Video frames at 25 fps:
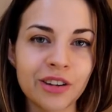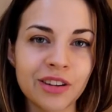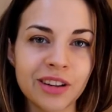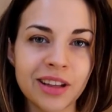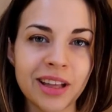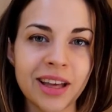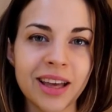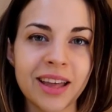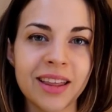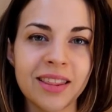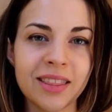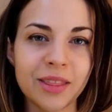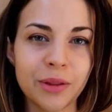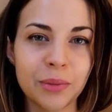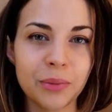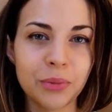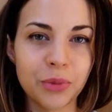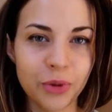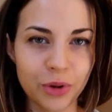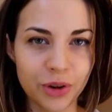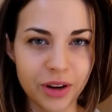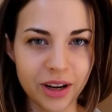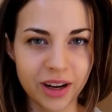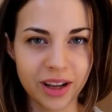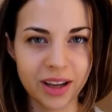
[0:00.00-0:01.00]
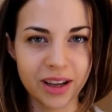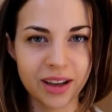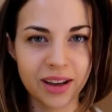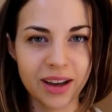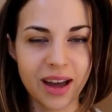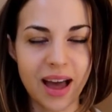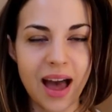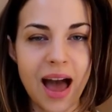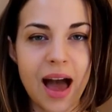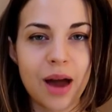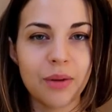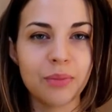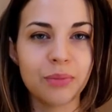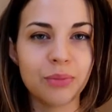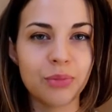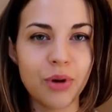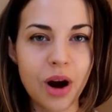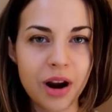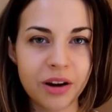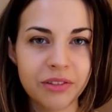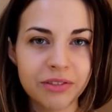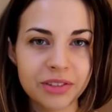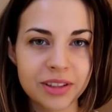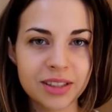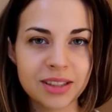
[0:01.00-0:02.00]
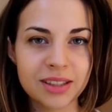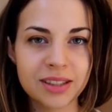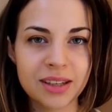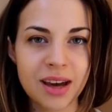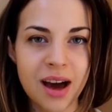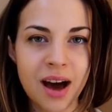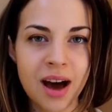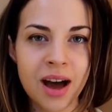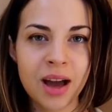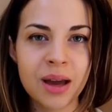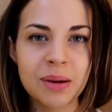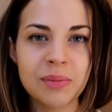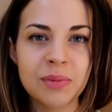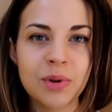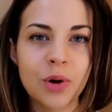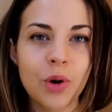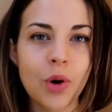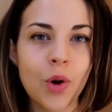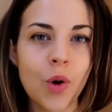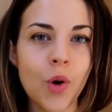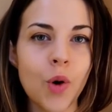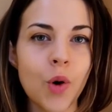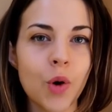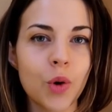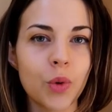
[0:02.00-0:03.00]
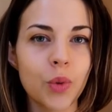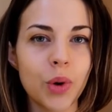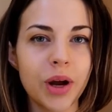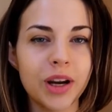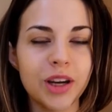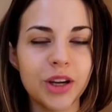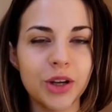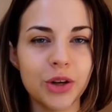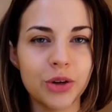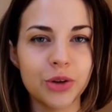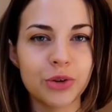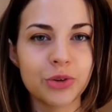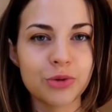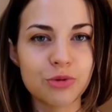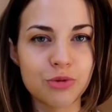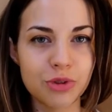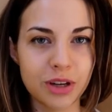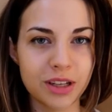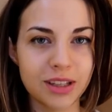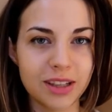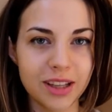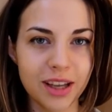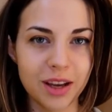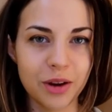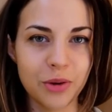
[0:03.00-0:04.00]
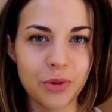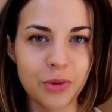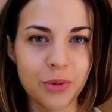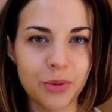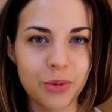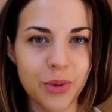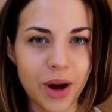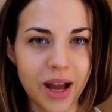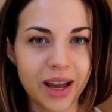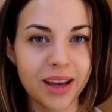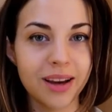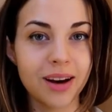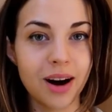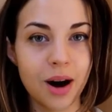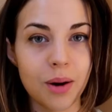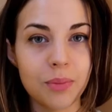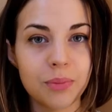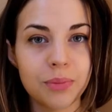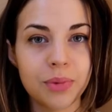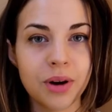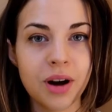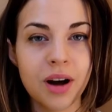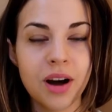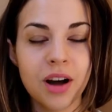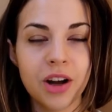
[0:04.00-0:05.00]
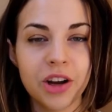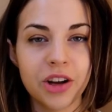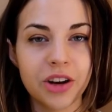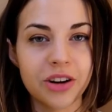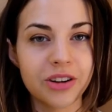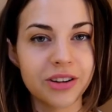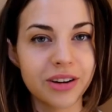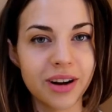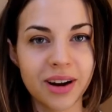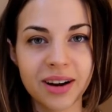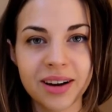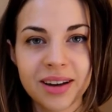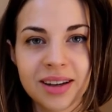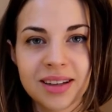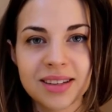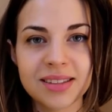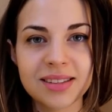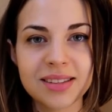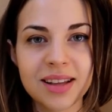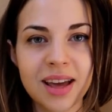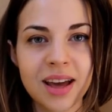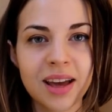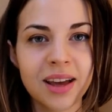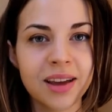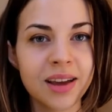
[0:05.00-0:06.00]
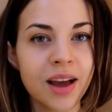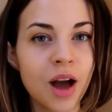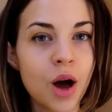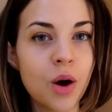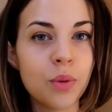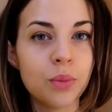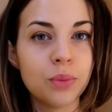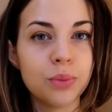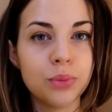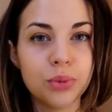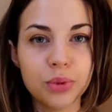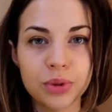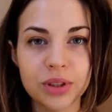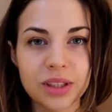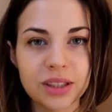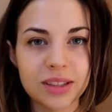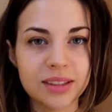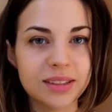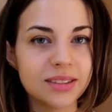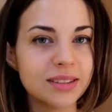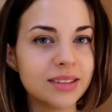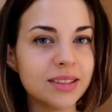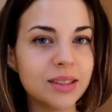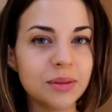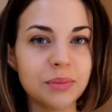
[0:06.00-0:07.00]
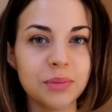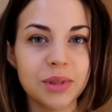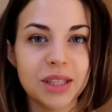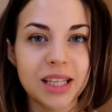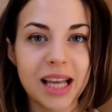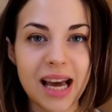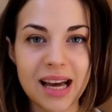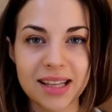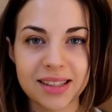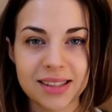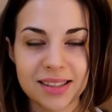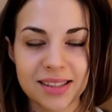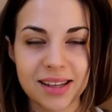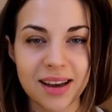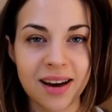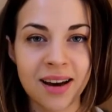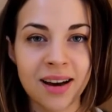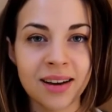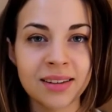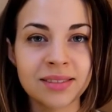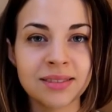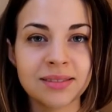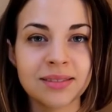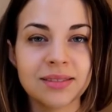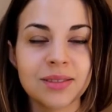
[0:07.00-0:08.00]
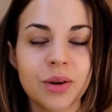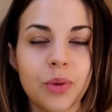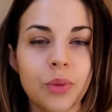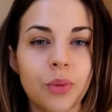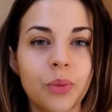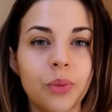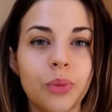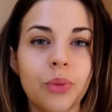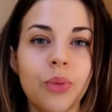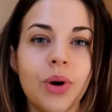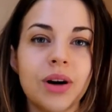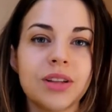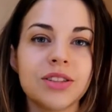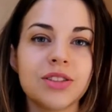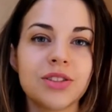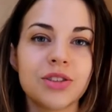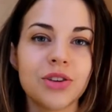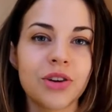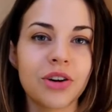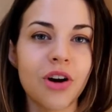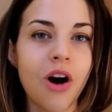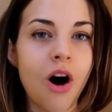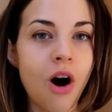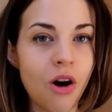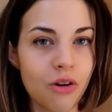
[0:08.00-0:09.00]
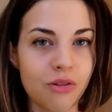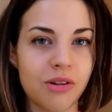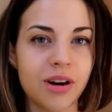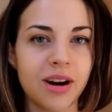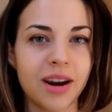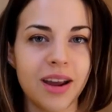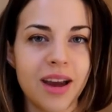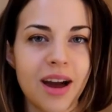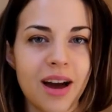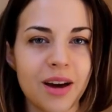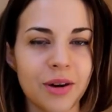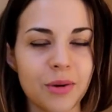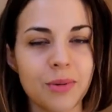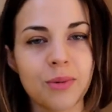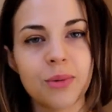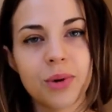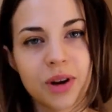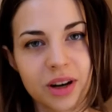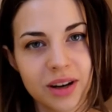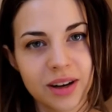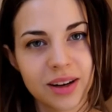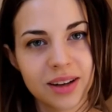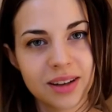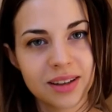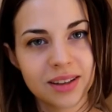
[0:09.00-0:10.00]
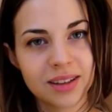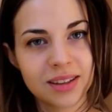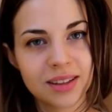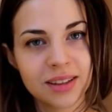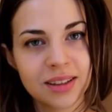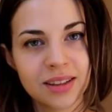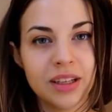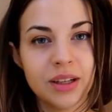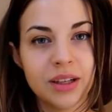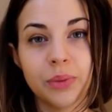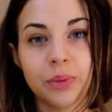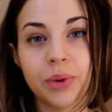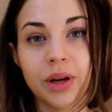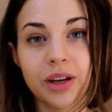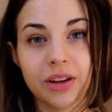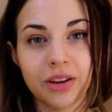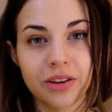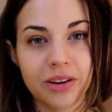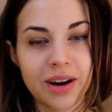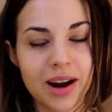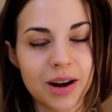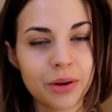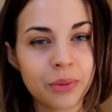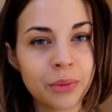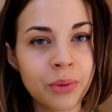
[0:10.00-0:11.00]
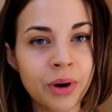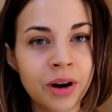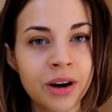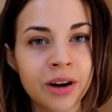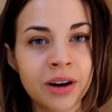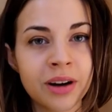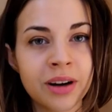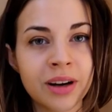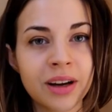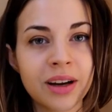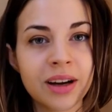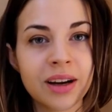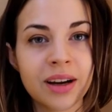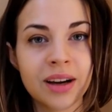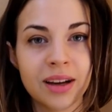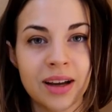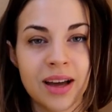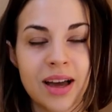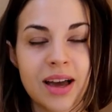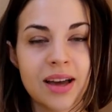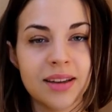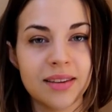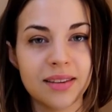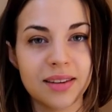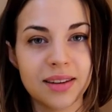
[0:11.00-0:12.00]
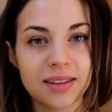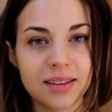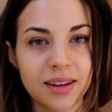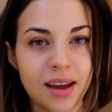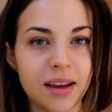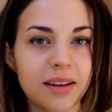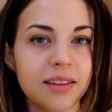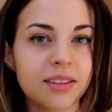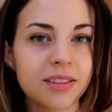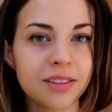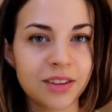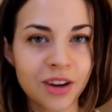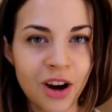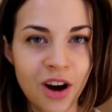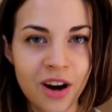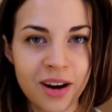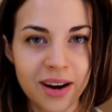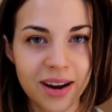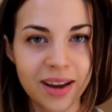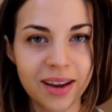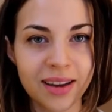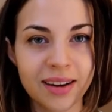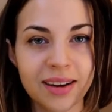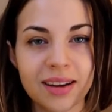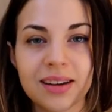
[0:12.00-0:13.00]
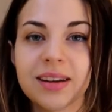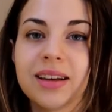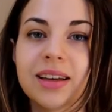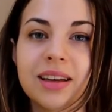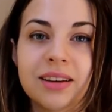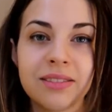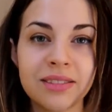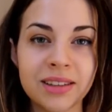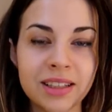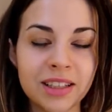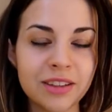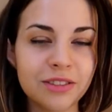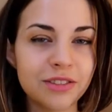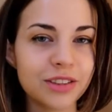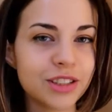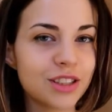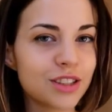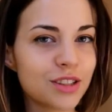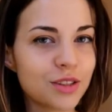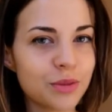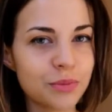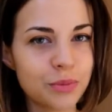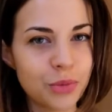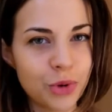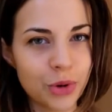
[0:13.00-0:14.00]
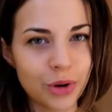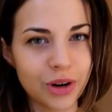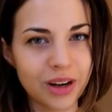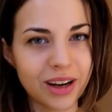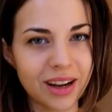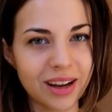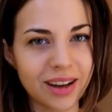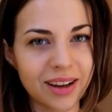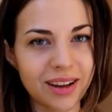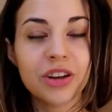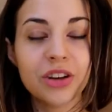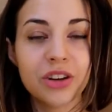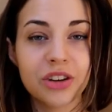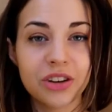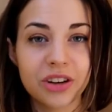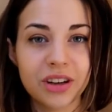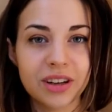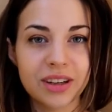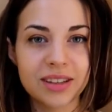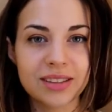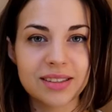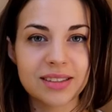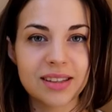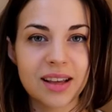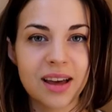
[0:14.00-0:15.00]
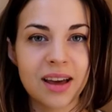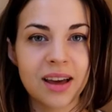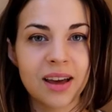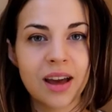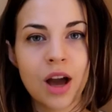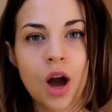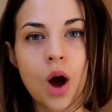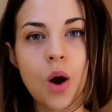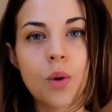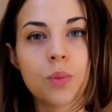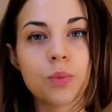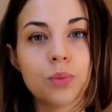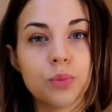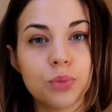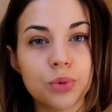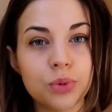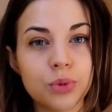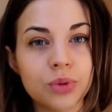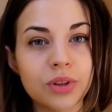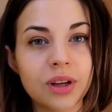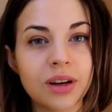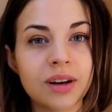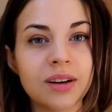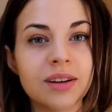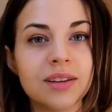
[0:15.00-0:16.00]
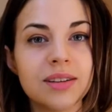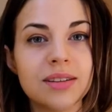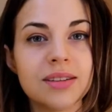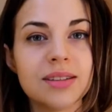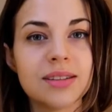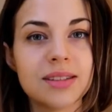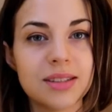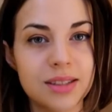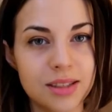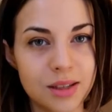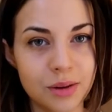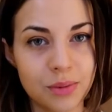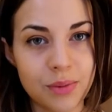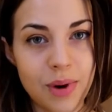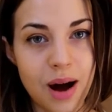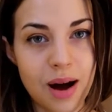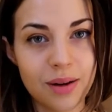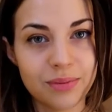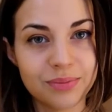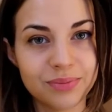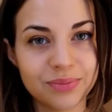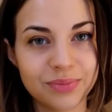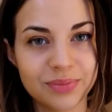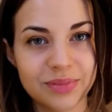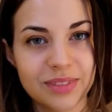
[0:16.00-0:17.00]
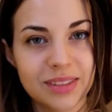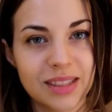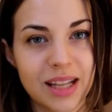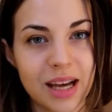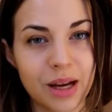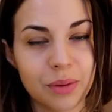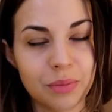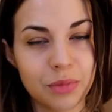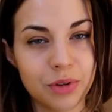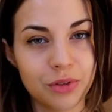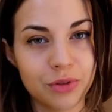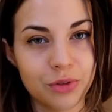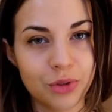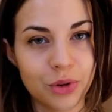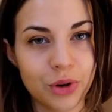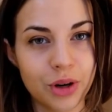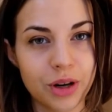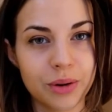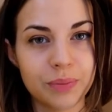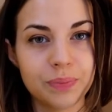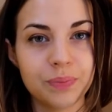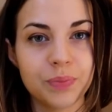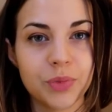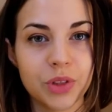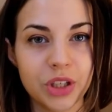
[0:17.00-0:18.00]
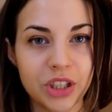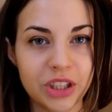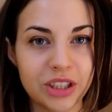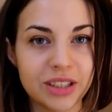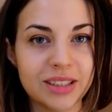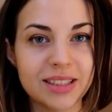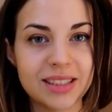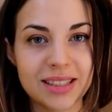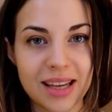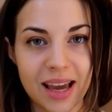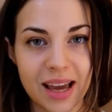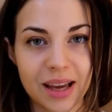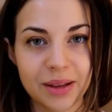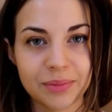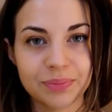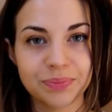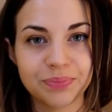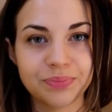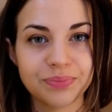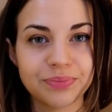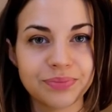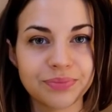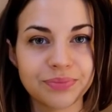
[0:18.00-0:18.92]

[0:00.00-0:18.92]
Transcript: early in the morning, at breakfast time or when you really wake up. You're not gonna say Bună dimineața once you're already at work. When you're at work and the day started, even if it's the morning, you're gonna say Bună ziua, like before, good day.